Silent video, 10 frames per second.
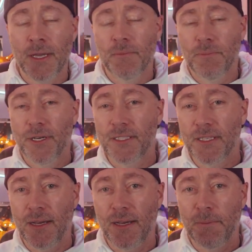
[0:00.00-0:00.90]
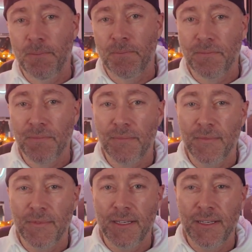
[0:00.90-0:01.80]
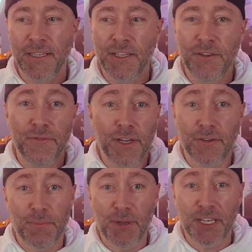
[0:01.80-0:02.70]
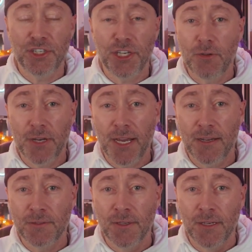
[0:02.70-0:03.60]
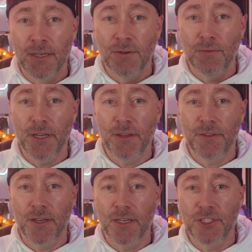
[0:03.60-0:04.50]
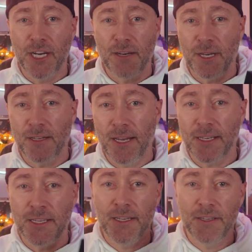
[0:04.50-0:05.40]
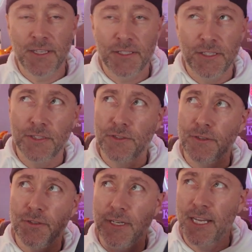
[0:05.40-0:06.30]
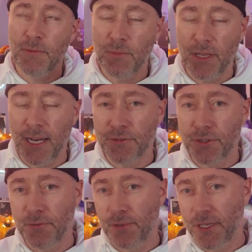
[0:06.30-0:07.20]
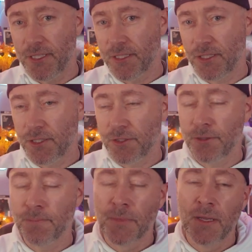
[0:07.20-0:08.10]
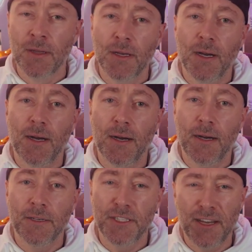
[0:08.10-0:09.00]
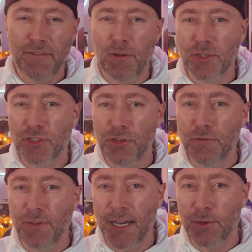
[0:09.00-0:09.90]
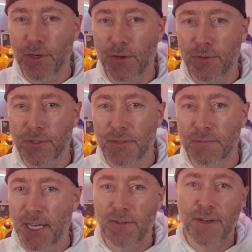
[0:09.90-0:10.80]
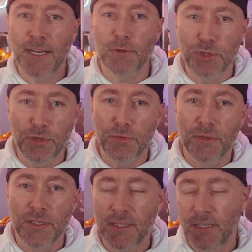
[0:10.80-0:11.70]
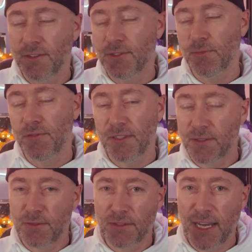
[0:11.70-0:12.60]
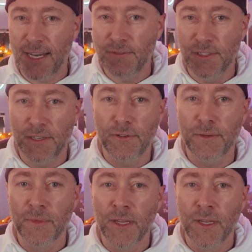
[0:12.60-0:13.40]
But they're the big showdown with Jared Padalecki and his sister, and I can't remember the actress who plays his sister. You have almost two final girls and a final dude in this movie, so it's kind of different.